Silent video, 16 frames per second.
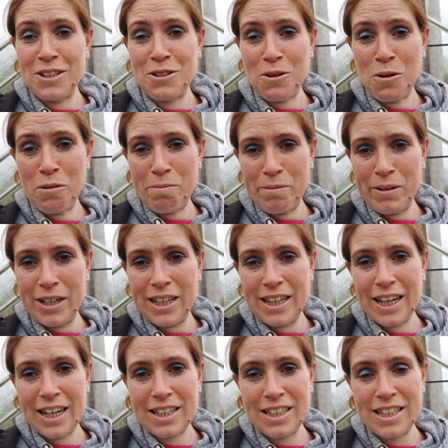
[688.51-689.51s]
So hopefully
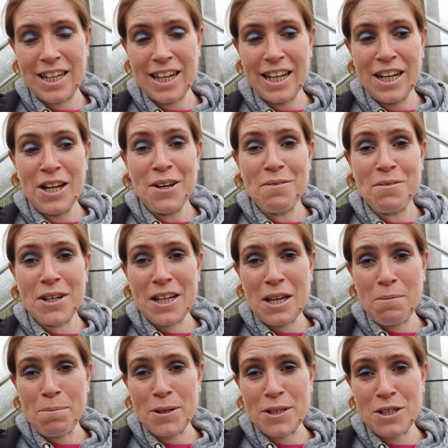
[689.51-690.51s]
that will
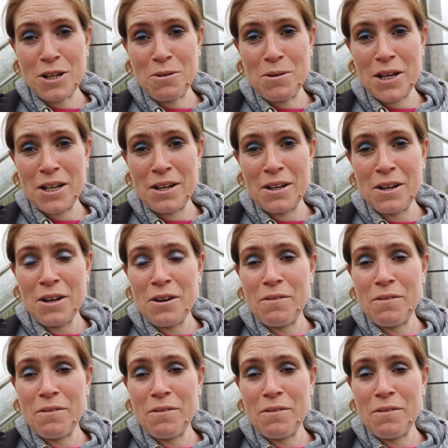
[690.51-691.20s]
keep us going